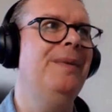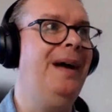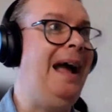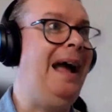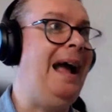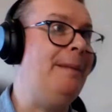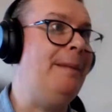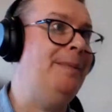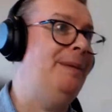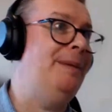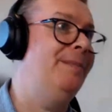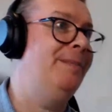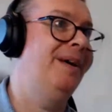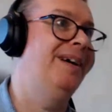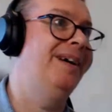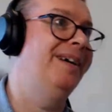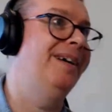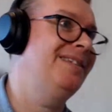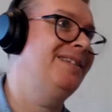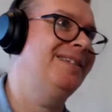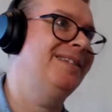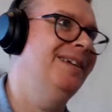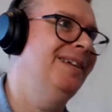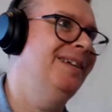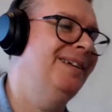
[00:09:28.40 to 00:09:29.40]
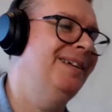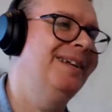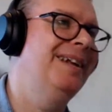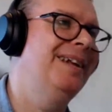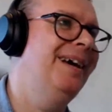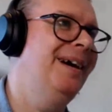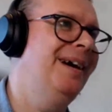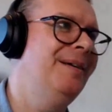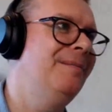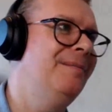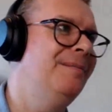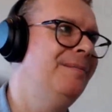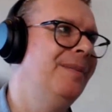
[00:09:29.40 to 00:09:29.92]
happy paths that
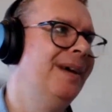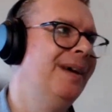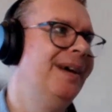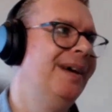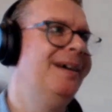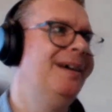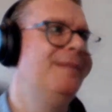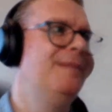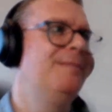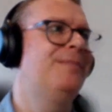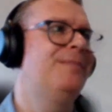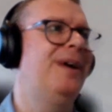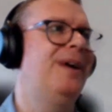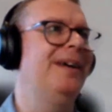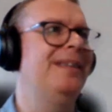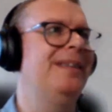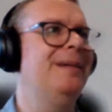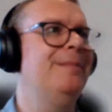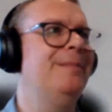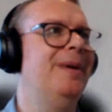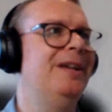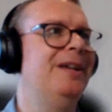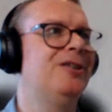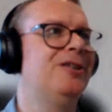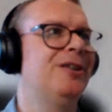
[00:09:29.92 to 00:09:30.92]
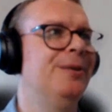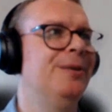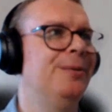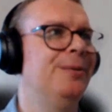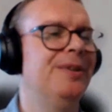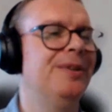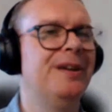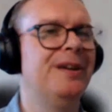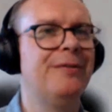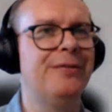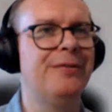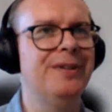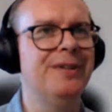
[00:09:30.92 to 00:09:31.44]
Prathi mentioned, or
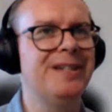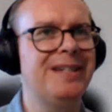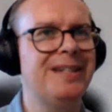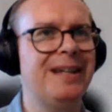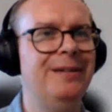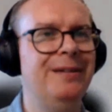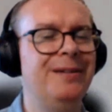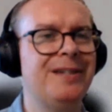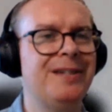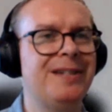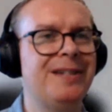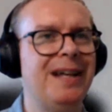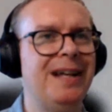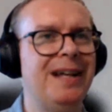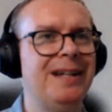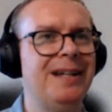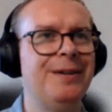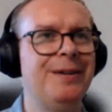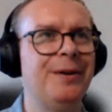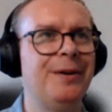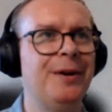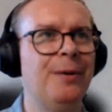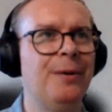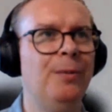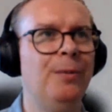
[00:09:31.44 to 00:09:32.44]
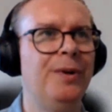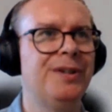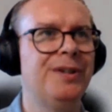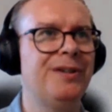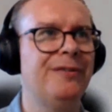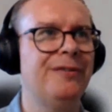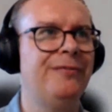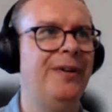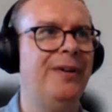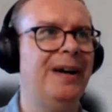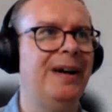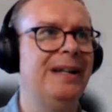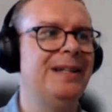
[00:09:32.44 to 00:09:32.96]
the different skill sets. You're going to want to
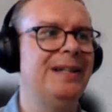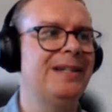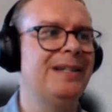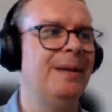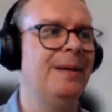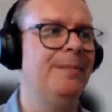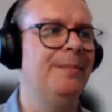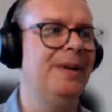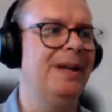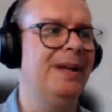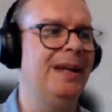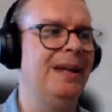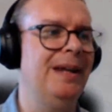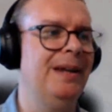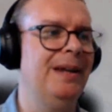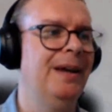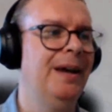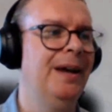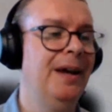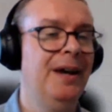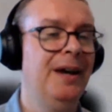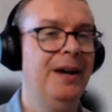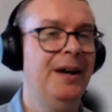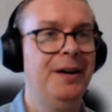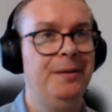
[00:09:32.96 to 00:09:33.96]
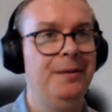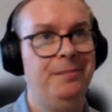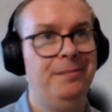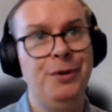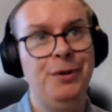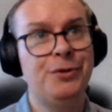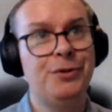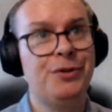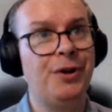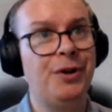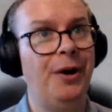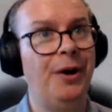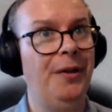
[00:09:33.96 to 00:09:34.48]
find somebody
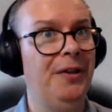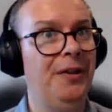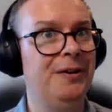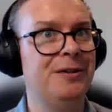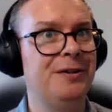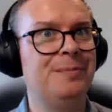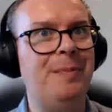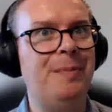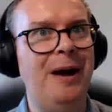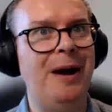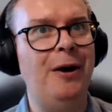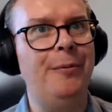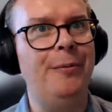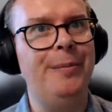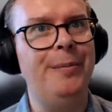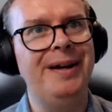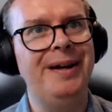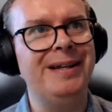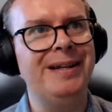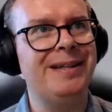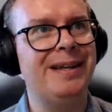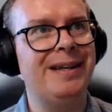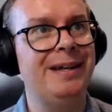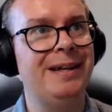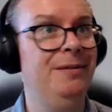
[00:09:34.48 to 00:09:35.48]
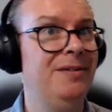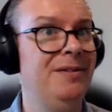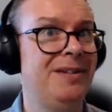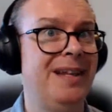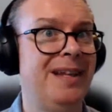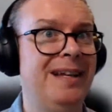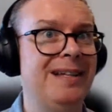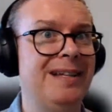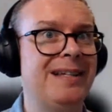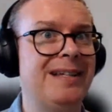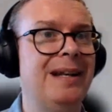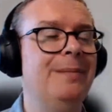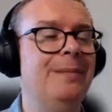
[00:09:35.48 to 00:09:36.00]
who's got those Power BI skills.
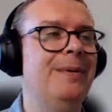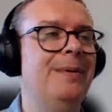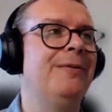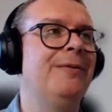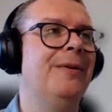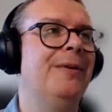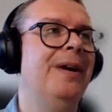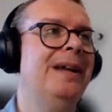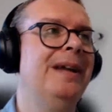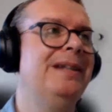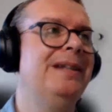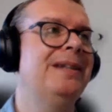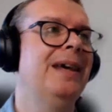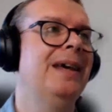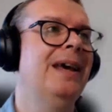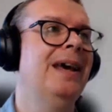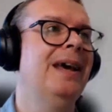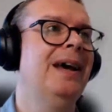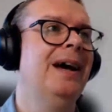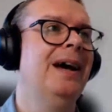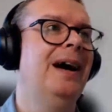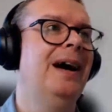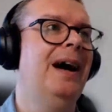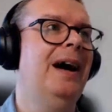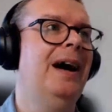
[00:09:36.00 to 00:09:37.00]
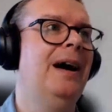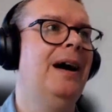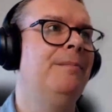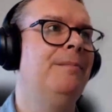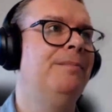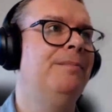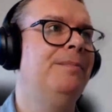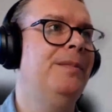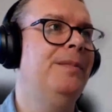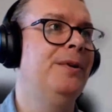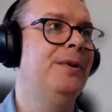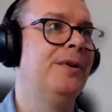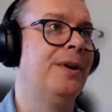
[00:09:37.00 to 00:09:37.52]
That's going to be great.
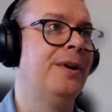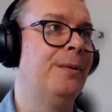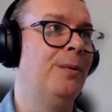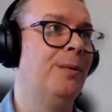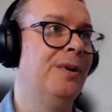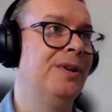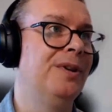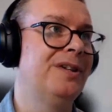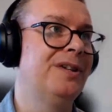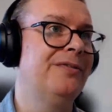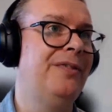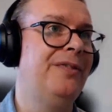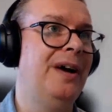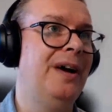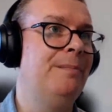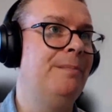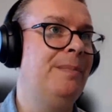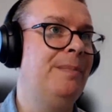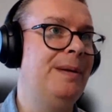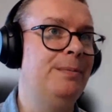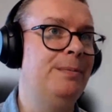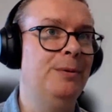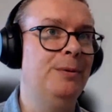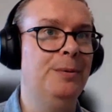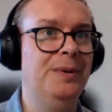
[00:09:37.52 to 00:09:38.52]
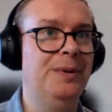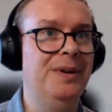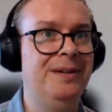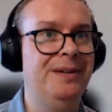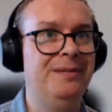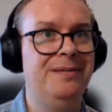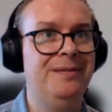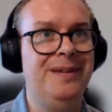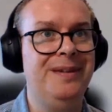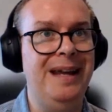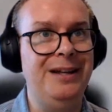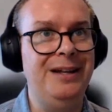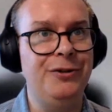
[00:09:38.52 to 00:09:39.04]
You're going to want to find people with
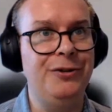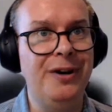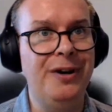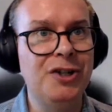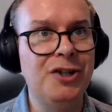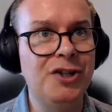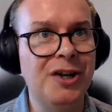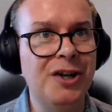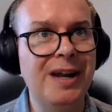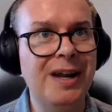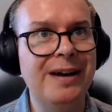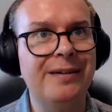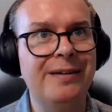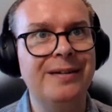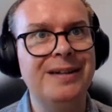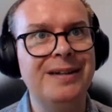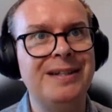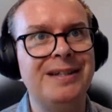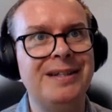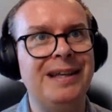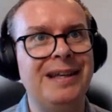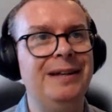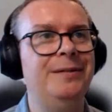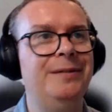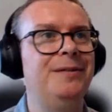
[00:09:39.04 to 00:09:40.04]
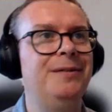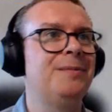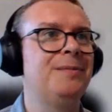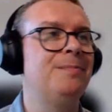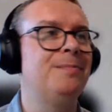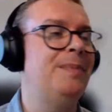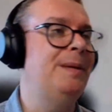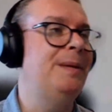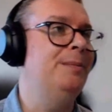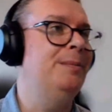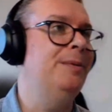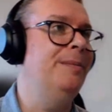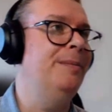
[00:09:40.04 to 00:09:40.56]
data engineering skills,
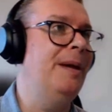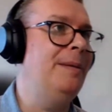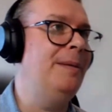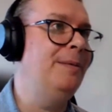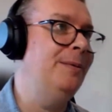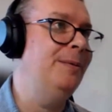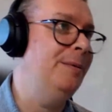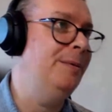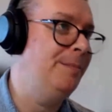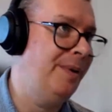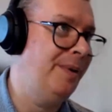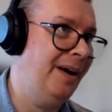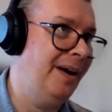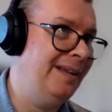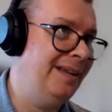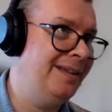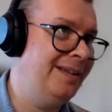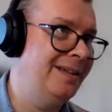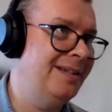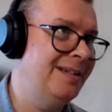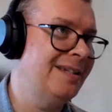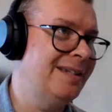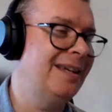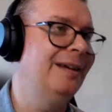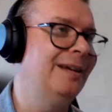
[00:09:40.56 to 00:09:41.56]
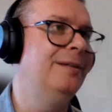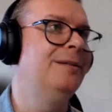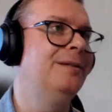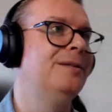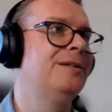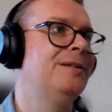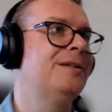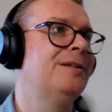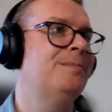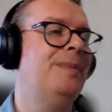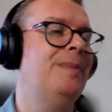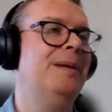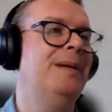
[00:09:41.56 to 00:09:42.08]
people maybe with Python
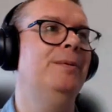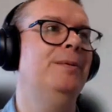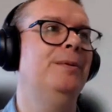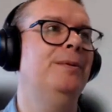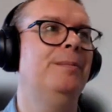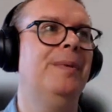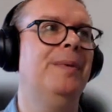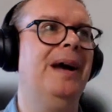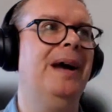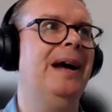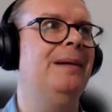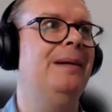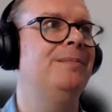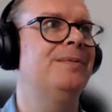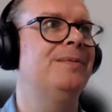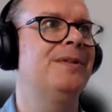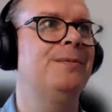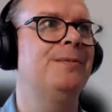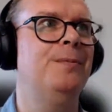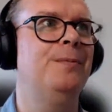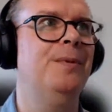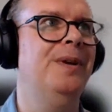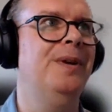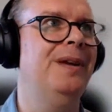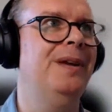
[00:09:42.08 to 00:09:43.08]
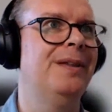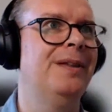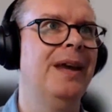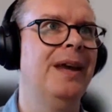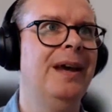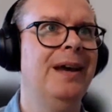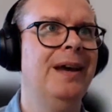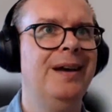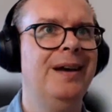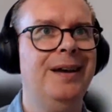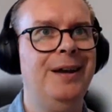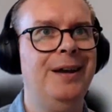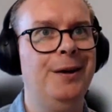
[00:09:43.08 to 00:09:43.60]
skills, people perhaps with
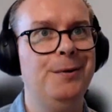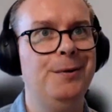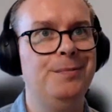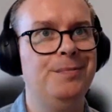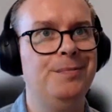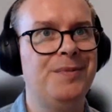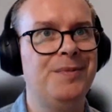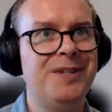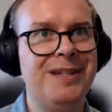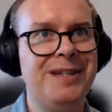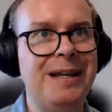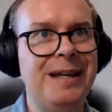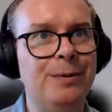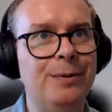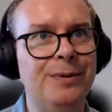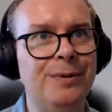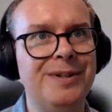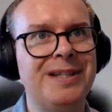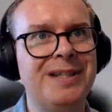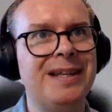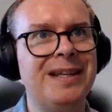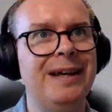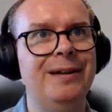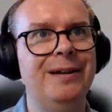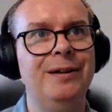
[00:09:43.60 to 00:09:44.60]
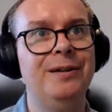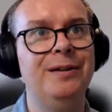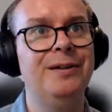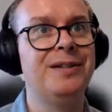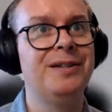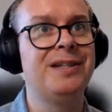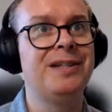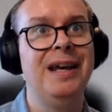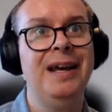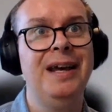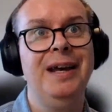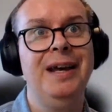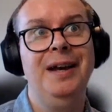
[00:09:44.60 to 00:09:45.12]
SQL
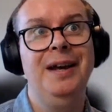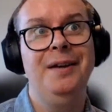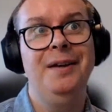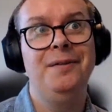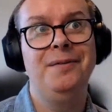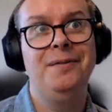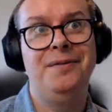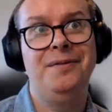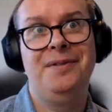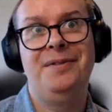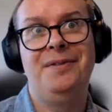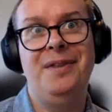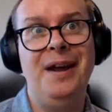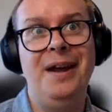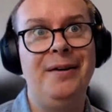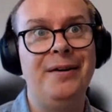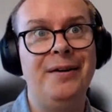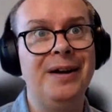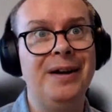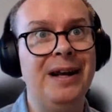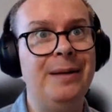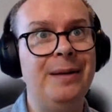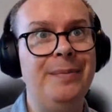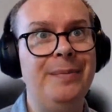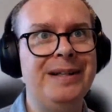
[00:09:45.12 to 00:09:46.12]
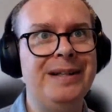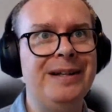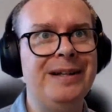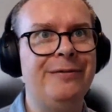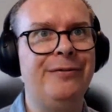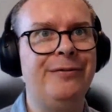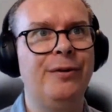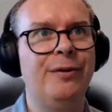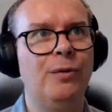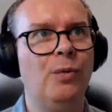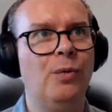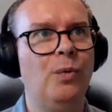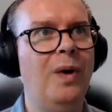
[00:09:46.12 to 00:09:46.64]
skills. There are going to be
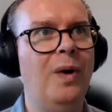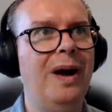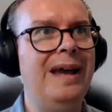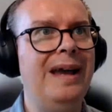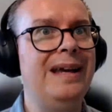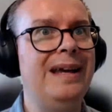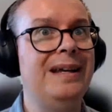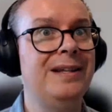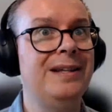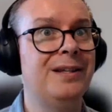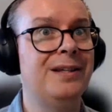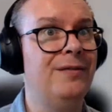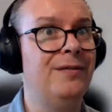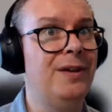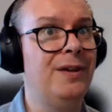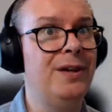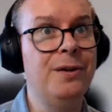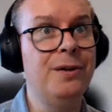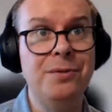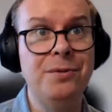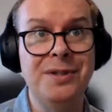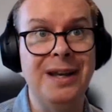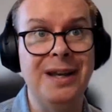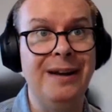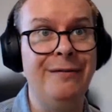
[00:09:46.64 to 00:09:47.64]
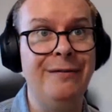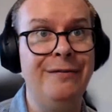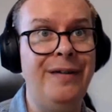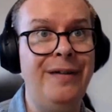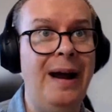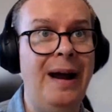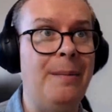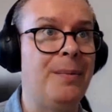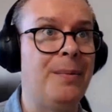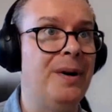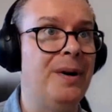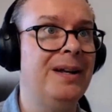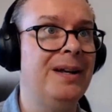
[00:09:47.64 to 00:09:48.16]
different ways of using
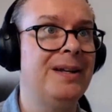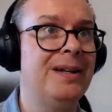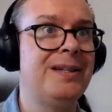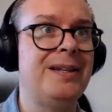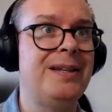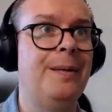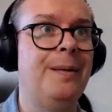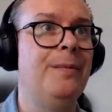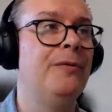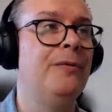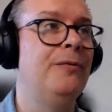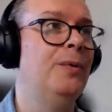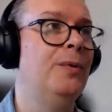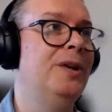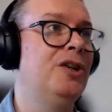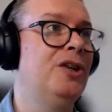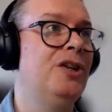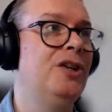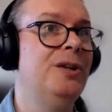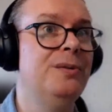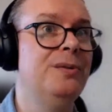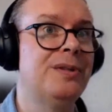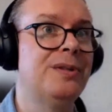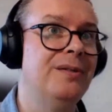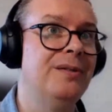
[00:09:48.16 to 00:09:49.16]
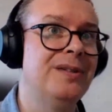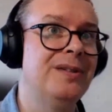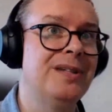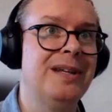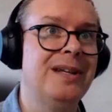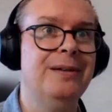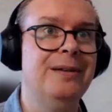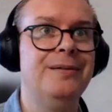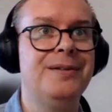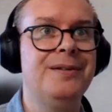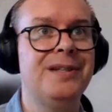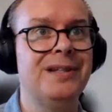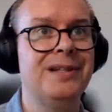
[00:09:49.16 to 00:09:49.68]
Fabric, some of which use those
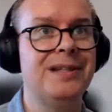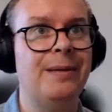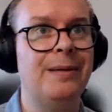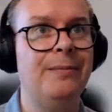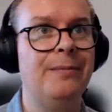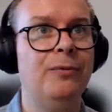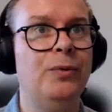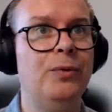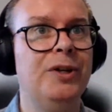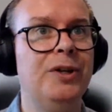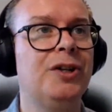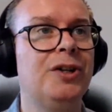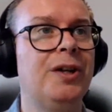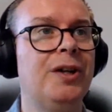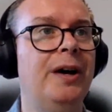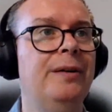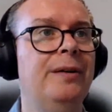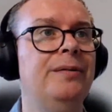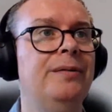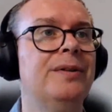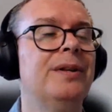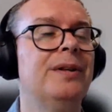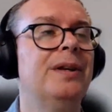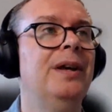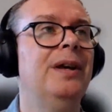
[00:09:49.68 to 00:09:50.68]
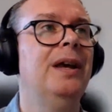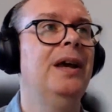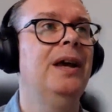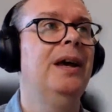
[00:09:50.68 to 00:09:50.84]
skills and some of which don't.